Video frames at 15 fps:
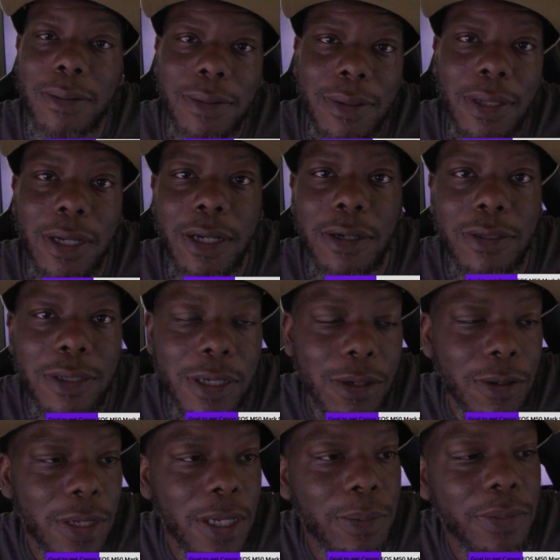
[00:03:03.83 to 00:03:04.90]
There's no
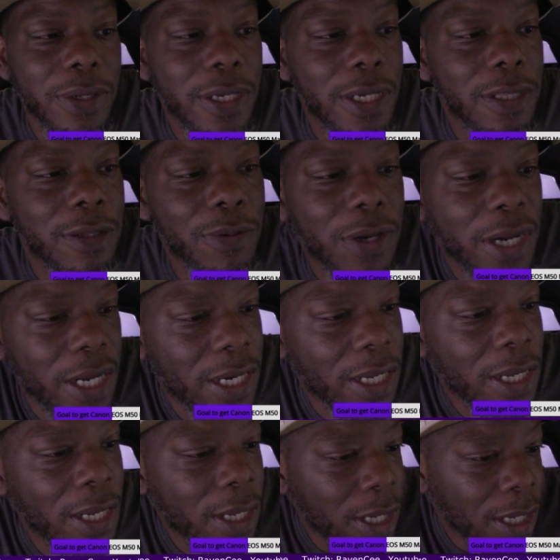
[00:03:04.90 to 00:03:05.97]
NBA threat.
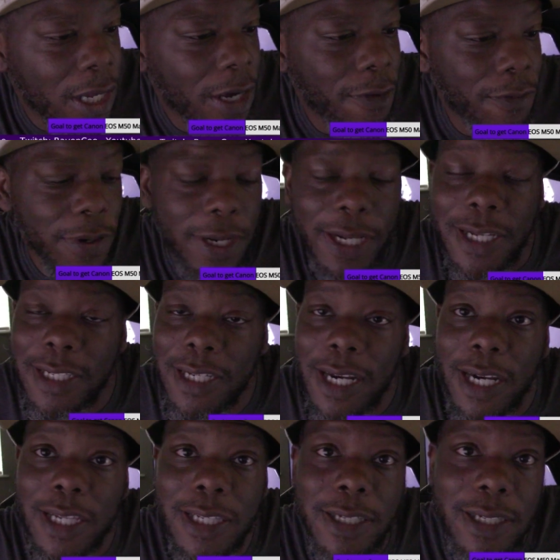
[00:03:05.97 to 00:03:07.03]
I'm really
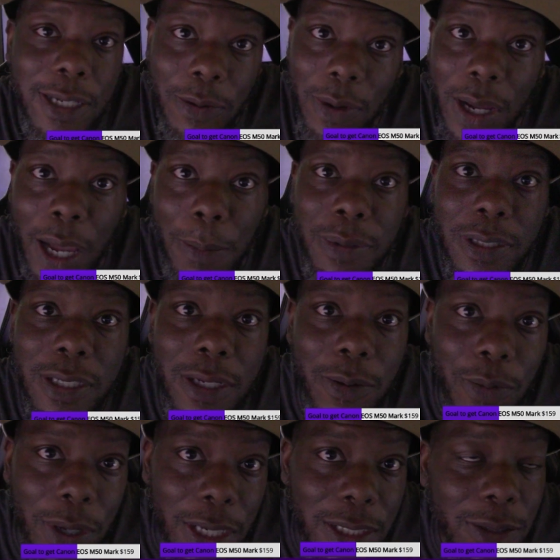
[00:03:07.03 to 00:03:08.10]
excited to see what happens in the
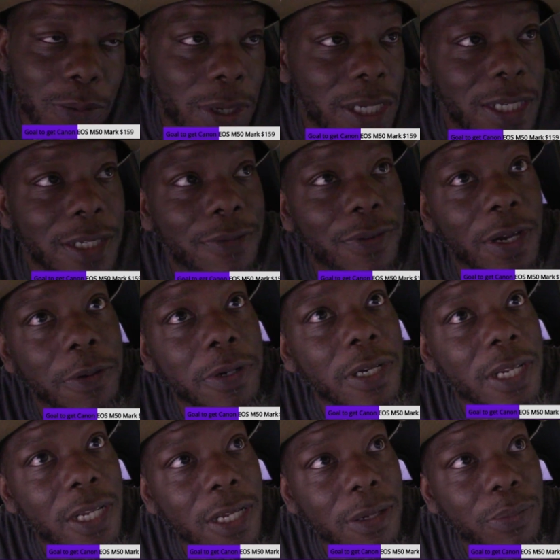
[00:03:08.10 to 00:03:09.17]
West. The West is very
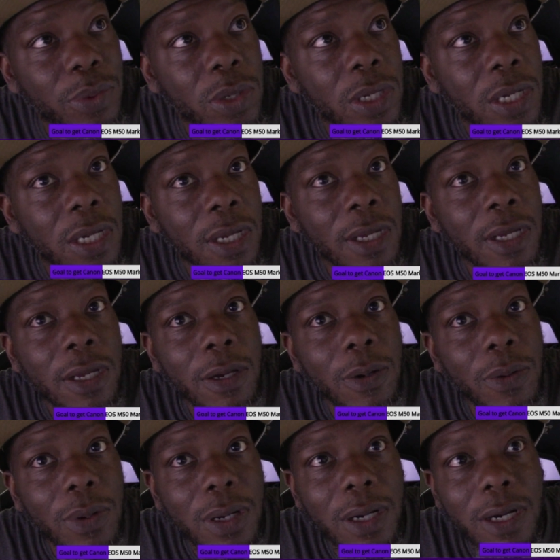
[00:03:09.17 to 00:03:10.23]
deep.
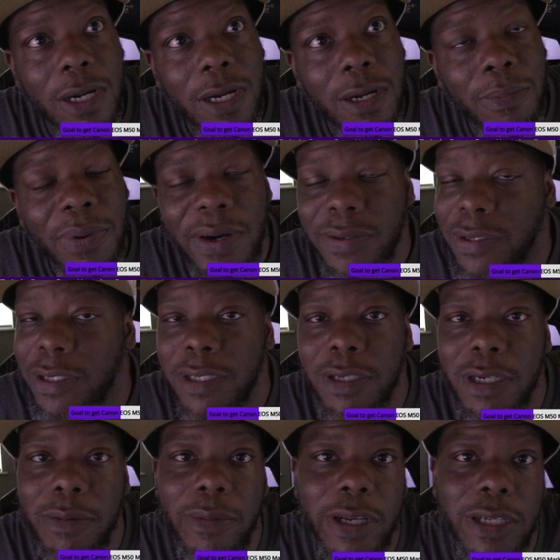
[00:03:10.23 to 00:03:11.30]
Uh, Boston's
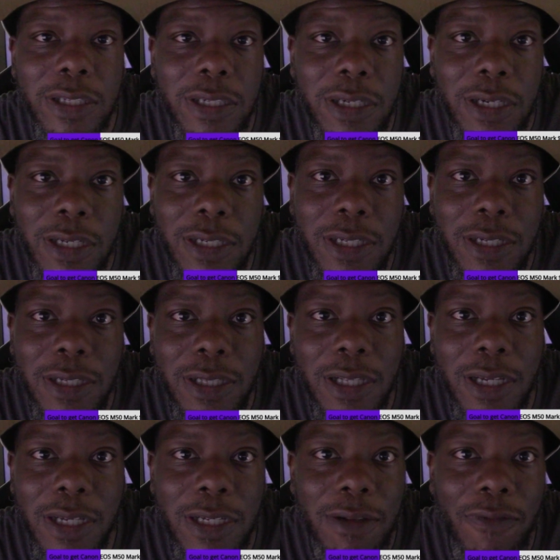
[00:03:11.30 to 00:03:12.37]
going to make it to the,
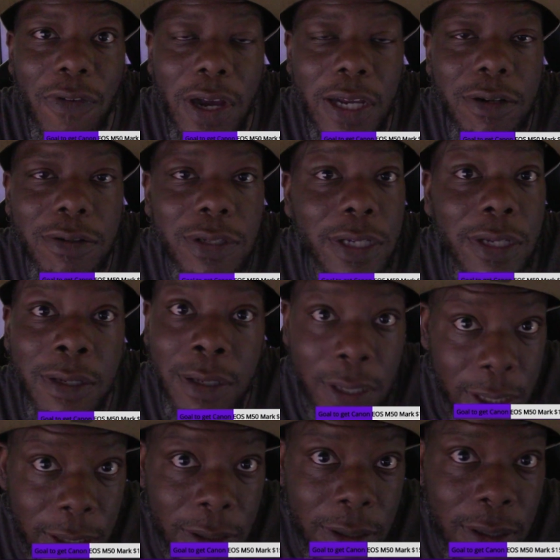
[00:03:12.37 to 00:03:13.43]
the finals
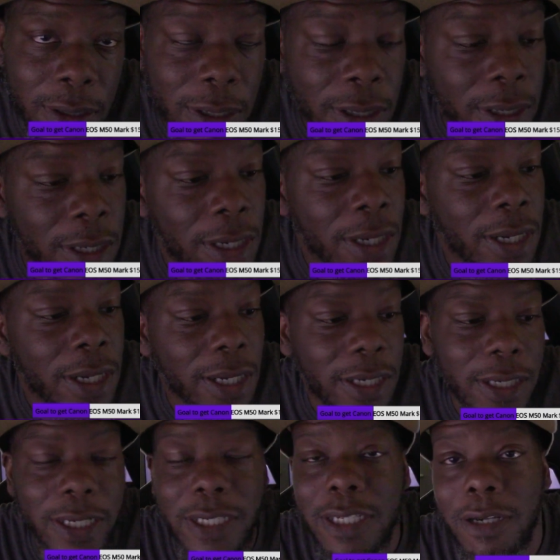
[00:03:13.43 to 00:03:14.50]
again and
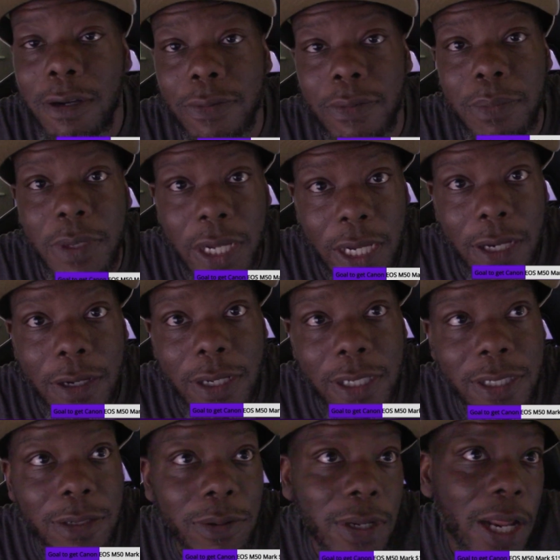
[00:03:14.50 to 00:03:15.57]
let's go from there.
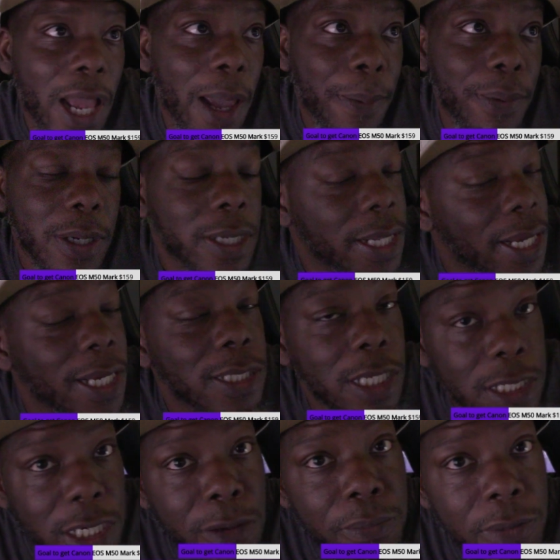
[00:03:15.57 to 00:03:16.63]
Let's see what happened because they got
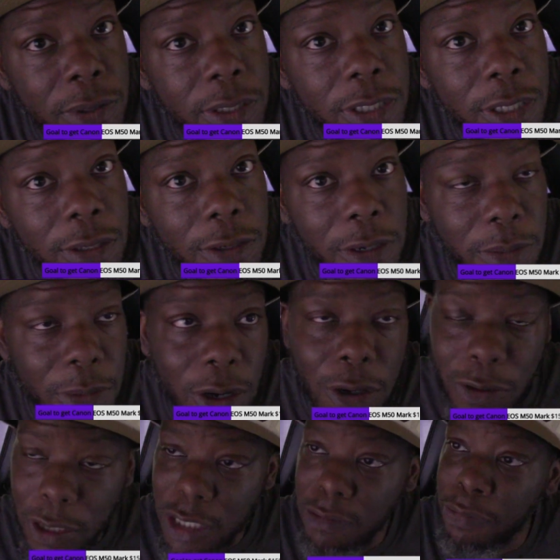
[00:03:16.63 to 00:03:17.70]
that chip on their shoulder. But
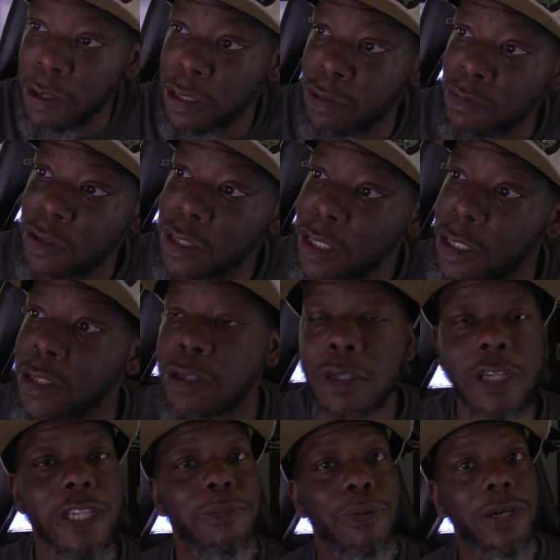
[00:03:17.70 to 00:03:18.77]
oh, this person was injured.
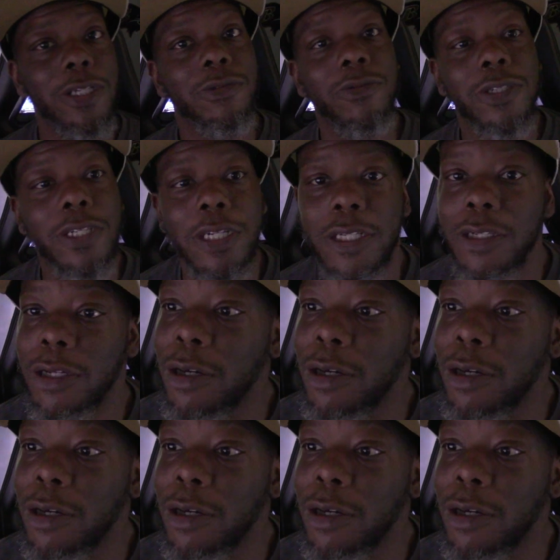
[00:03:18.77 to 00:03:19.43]
This person was injured.